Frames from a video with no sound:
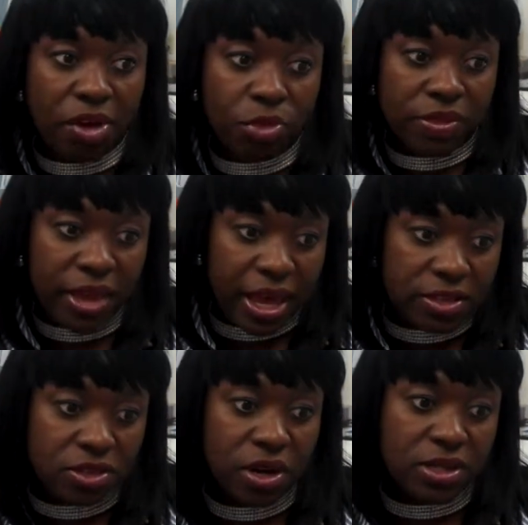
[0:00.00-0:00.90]
And when
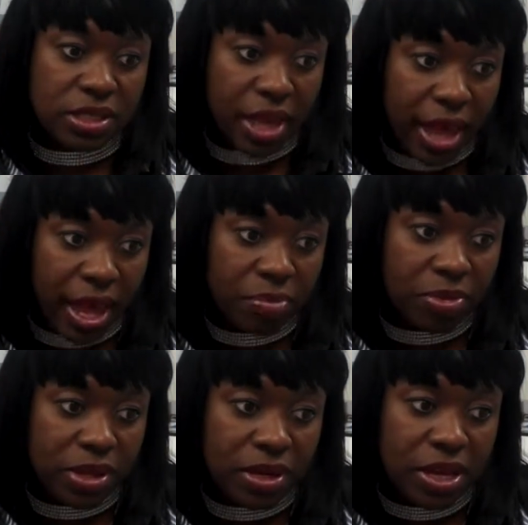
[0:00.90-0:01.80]
that starts to
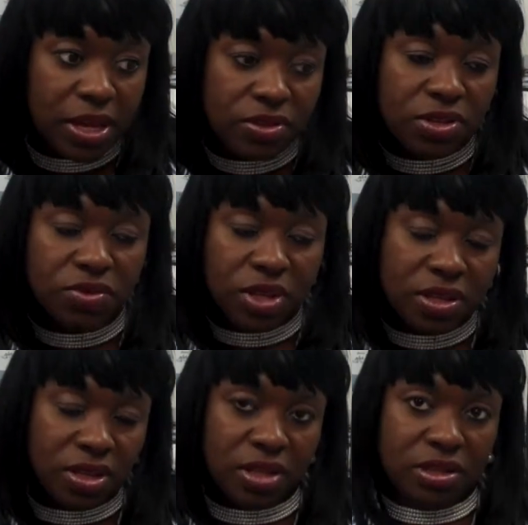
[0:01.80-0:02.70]
happen, then you
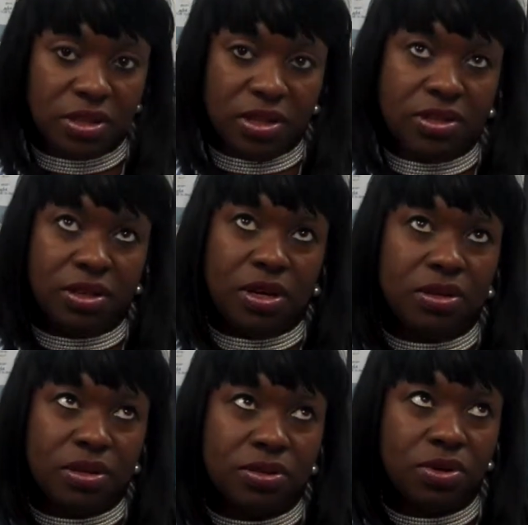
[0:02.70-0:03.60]
get a
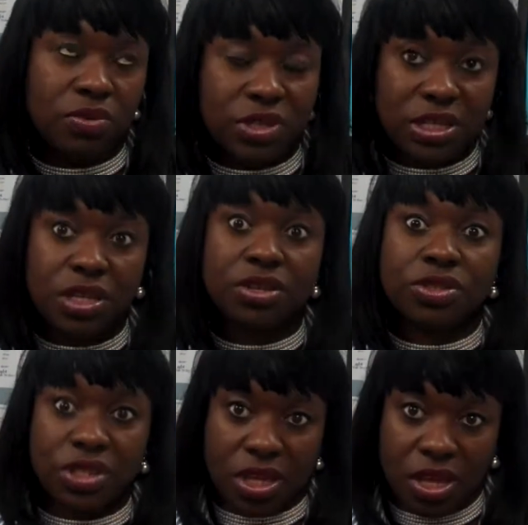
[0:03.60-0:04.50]
sort of a
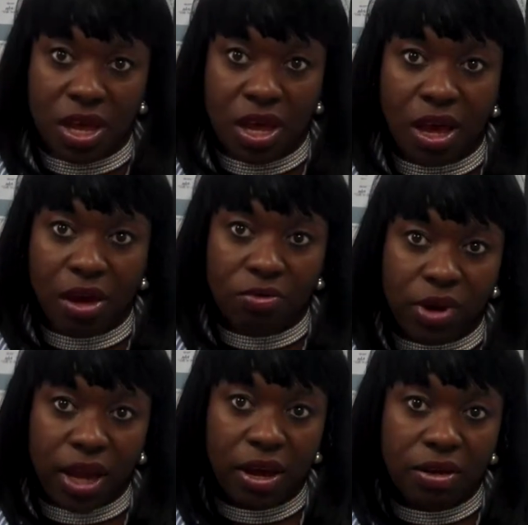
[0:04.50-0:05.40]
synergy
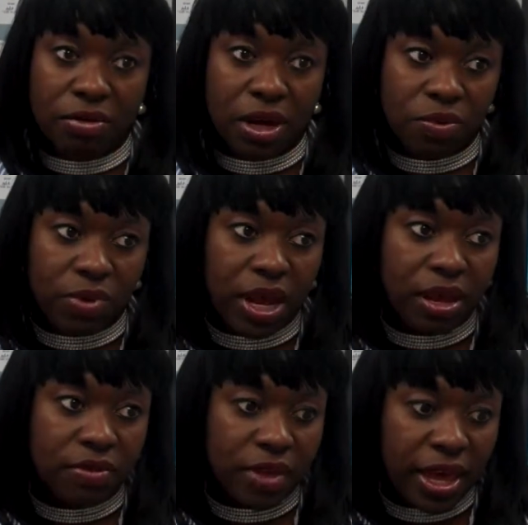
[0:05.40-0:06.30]

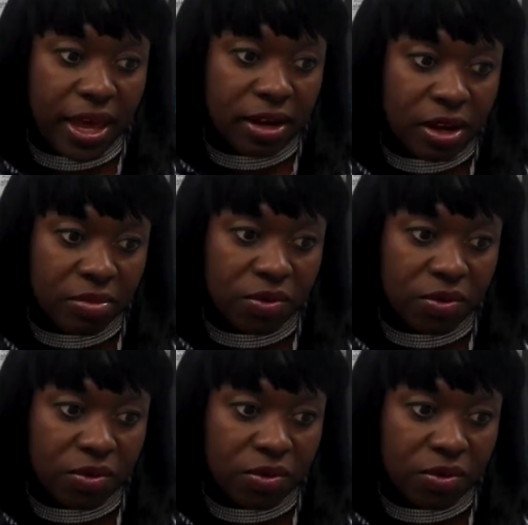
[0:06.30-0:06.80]
around that.